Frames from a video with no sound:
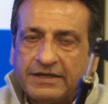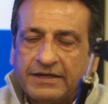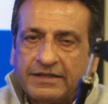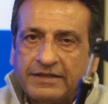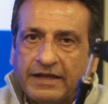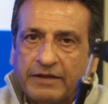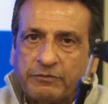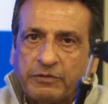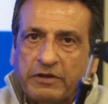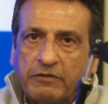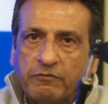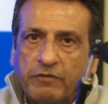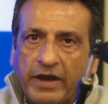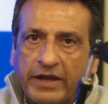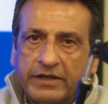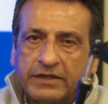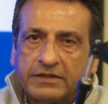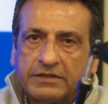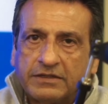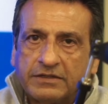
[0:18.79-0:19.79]
that we
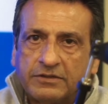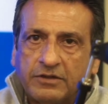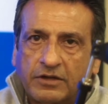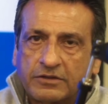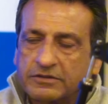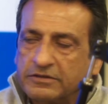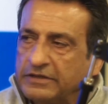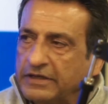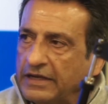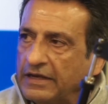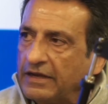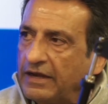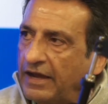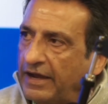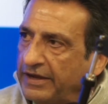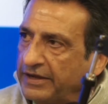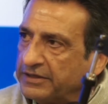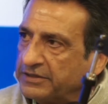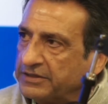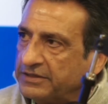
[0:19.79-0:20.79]
invited, Dr. Neil
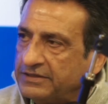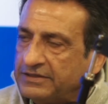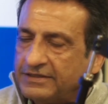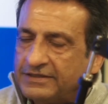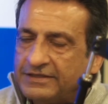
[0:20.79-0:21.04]
Iyengar.